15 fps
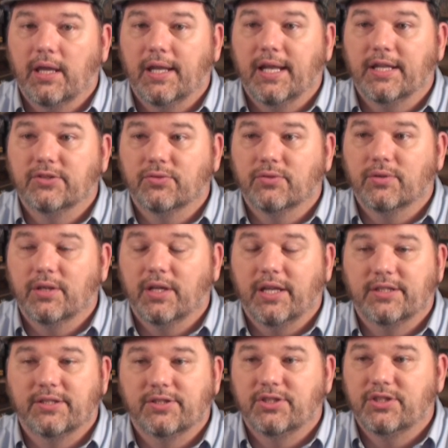And that's
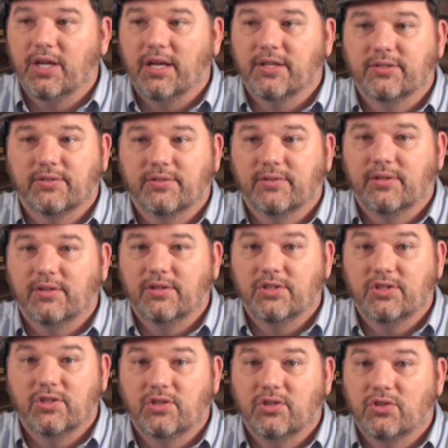it's just
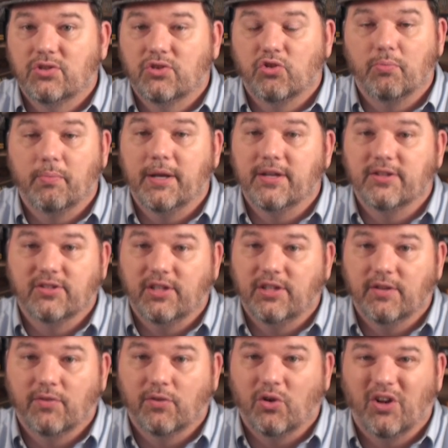tremendously
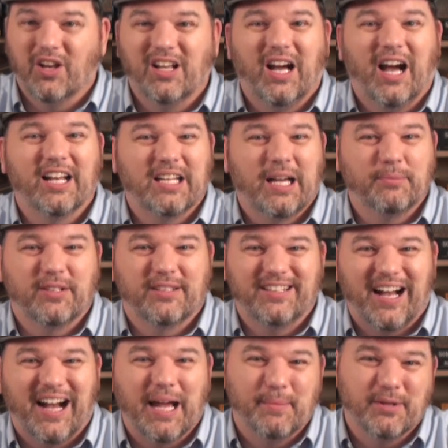difficult. And a lot of times the
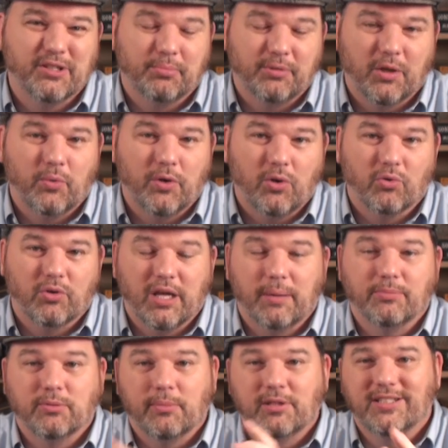time is something we don't
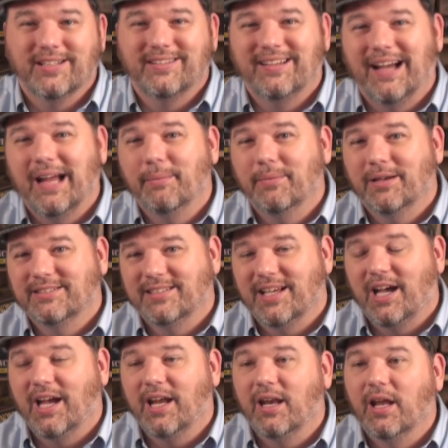give. So I'm gonna set time
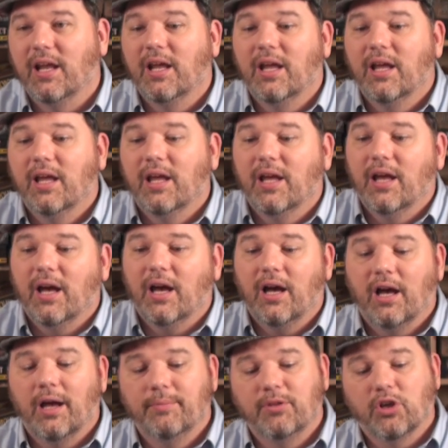aside.
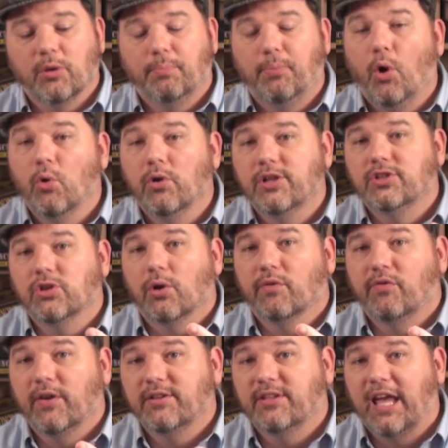Uh, the components are
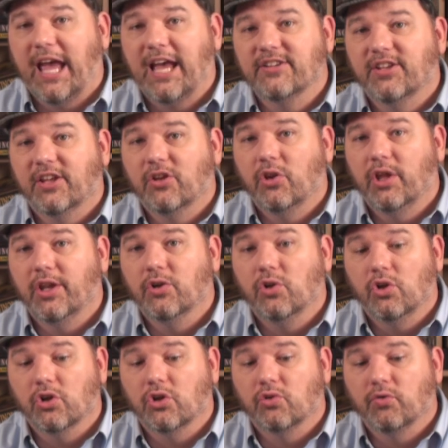fantastic and
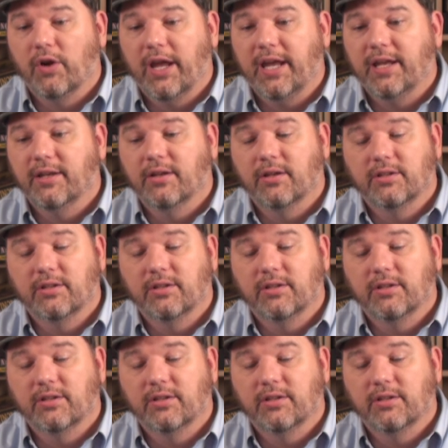look great.